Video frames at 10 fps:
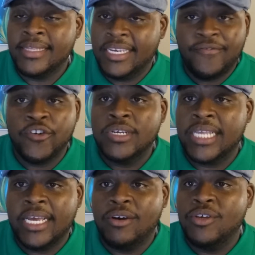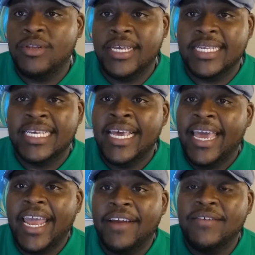That's first thing on your list.
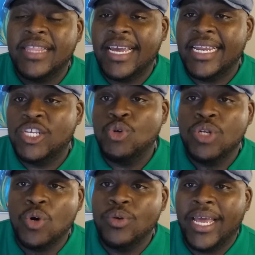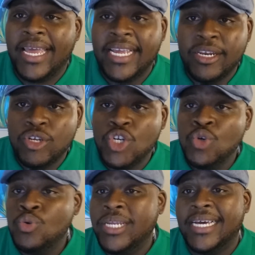Everything that you know that hinders
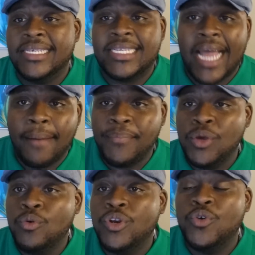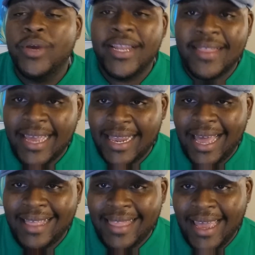you, that could stop you and do anything
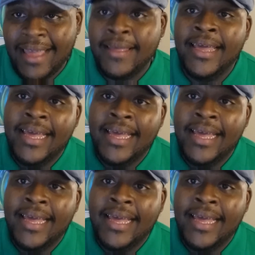like that.